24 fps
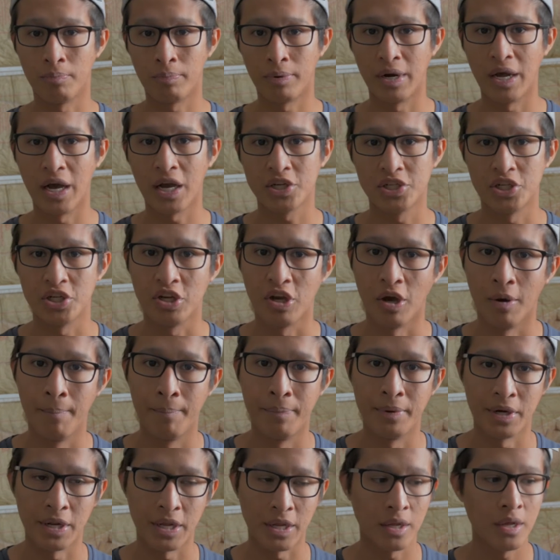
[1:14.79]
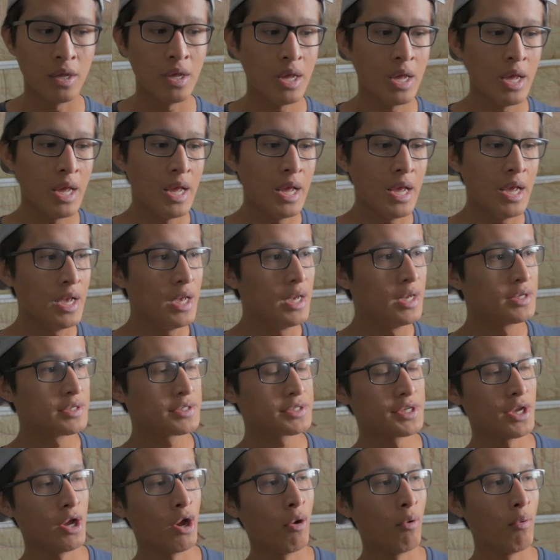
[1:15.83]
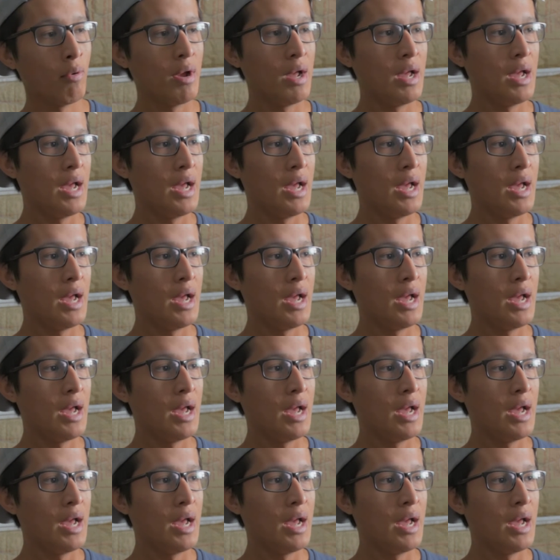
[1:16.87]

production company. So